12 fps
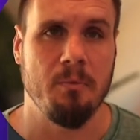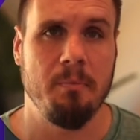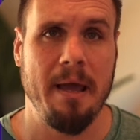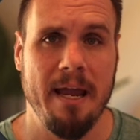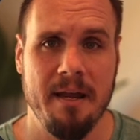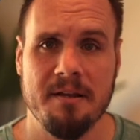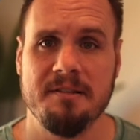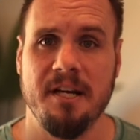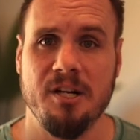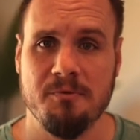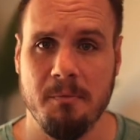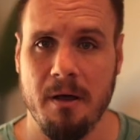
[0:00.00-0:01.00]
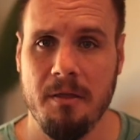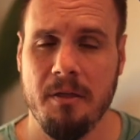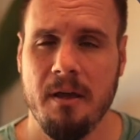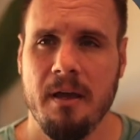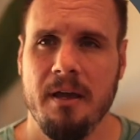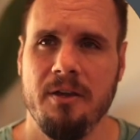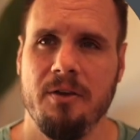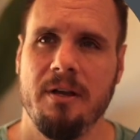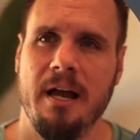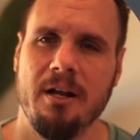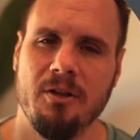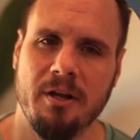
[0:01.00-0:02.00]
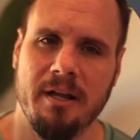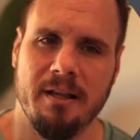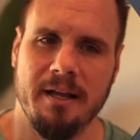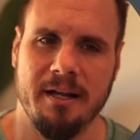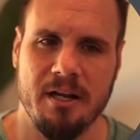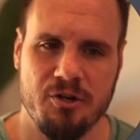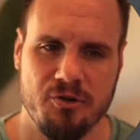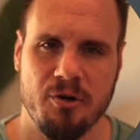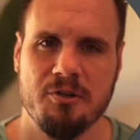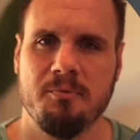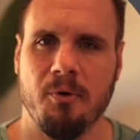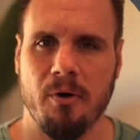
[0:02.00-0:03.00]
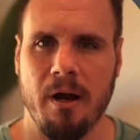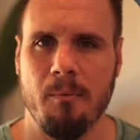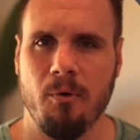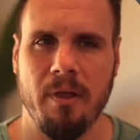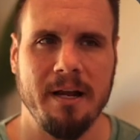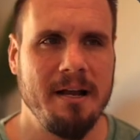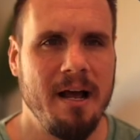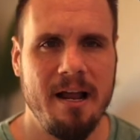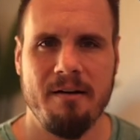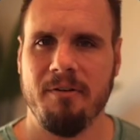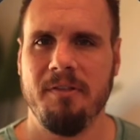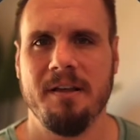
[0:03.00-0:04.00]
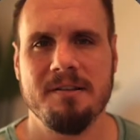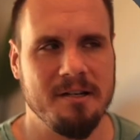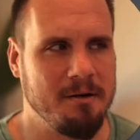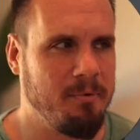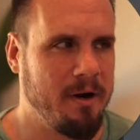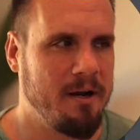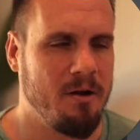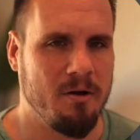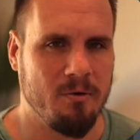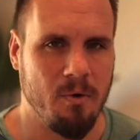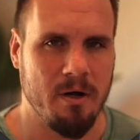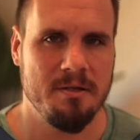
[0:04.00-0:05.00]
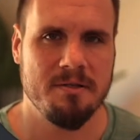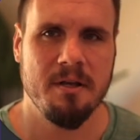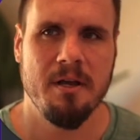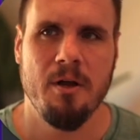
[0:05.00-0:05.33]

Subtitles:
paying us each month, you can kind of look at like an insurance program where like not everything's going to break all at once.